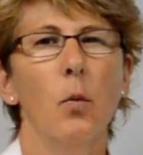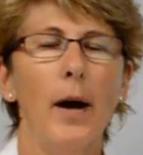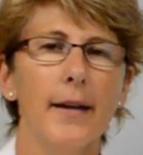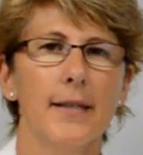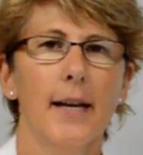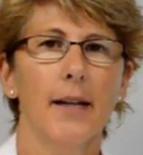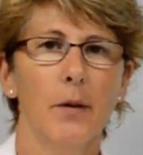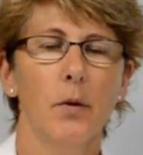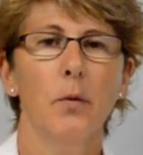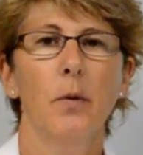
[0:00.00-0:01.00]
Why
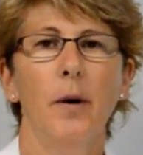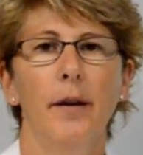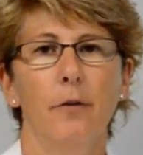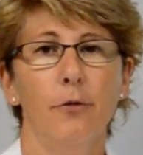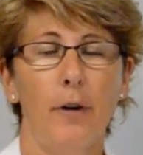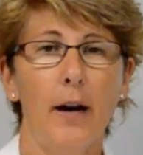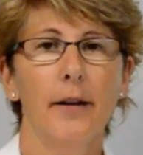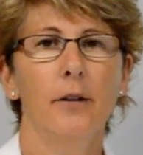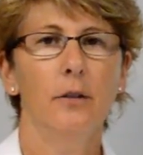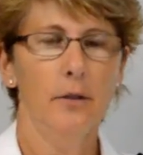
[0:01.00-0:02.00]
exactly would we want to
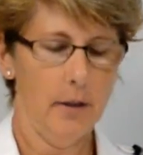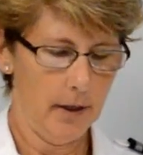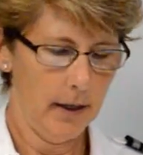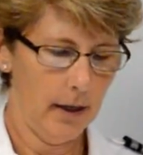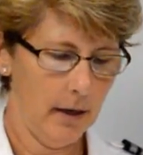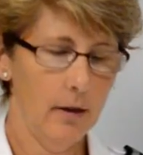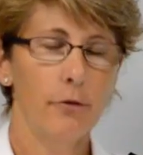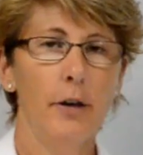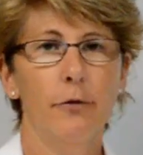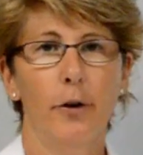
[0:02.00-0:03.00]
file a
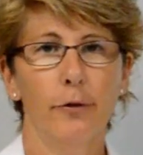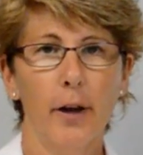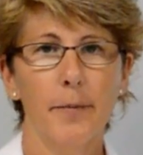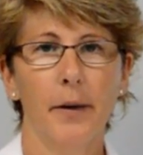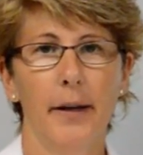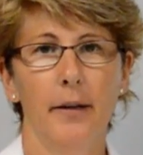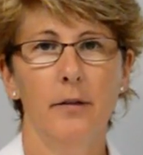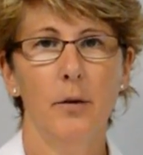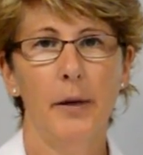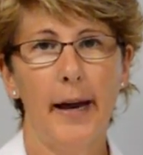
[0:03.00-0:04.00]
VFR flight
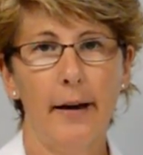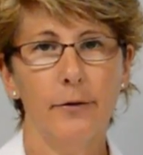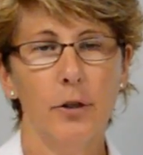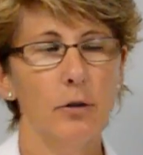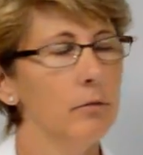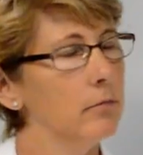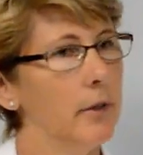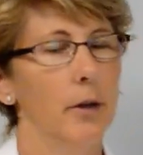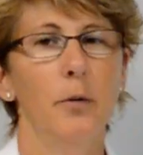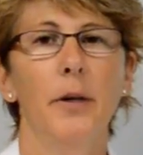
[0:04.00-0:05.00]
plan? Do we have to?
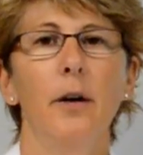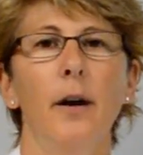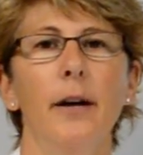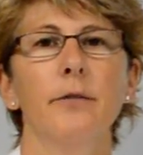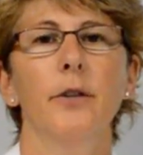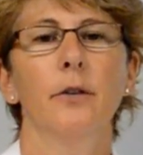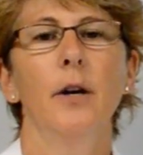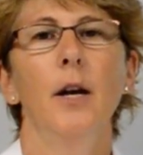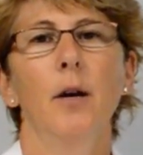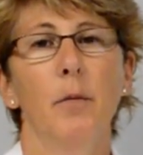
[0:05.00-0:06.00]
No, we don't have to,
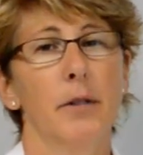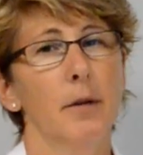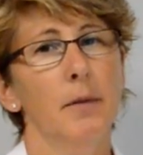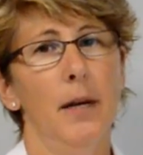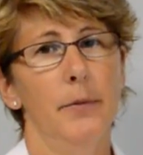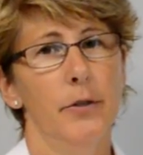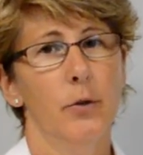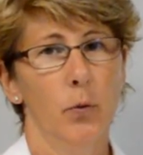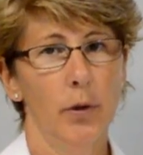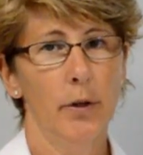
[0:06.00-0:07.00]
but sometimes it's
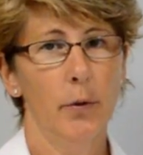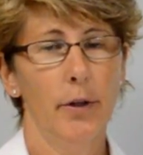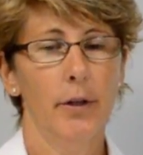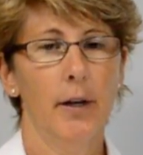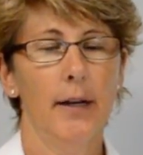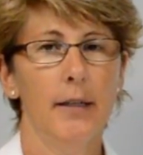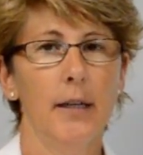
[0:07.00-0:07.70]
a really, really good